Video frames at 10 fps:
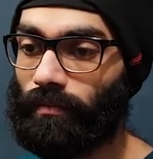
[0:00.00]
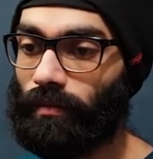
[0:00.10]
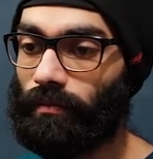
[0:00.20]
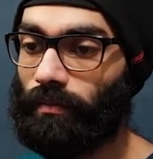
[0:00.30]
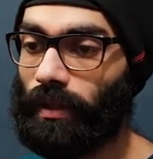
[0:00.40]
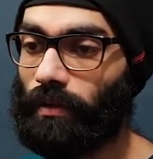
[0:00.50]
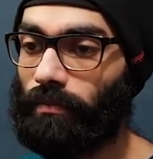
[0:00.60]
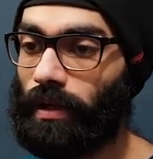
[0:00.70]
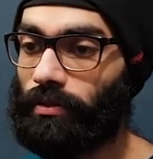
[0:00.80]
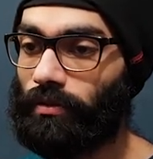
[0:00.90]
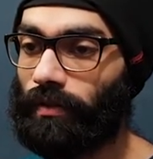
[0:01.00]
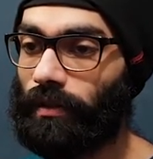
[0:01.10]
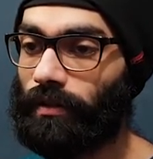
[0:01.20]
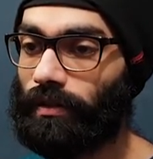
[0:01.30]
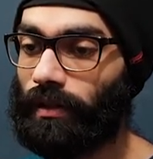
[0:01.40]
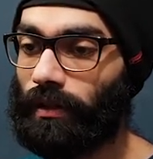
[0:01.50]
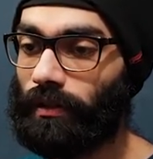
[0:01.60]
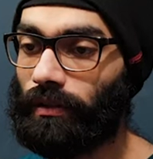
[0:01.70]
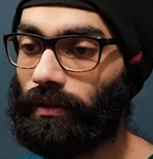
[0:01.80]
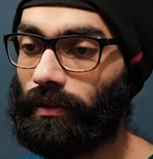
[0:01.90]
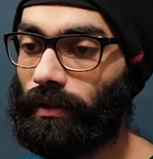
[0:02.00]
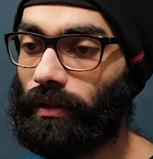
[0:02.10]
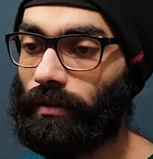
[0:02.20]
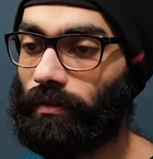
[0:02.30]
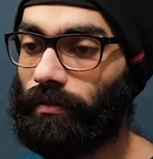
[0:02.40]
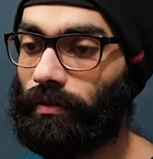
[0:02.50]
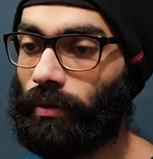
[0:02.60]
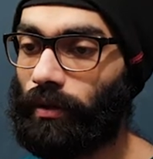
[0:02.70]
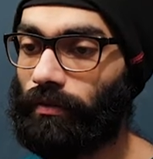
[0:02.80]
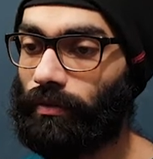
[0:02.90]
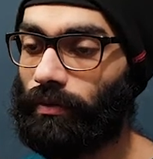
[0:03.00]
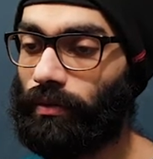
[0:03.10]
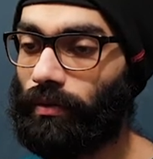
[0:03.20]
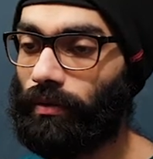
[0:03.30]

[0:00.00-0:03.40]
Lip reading: Make a bunch of layers, like 44,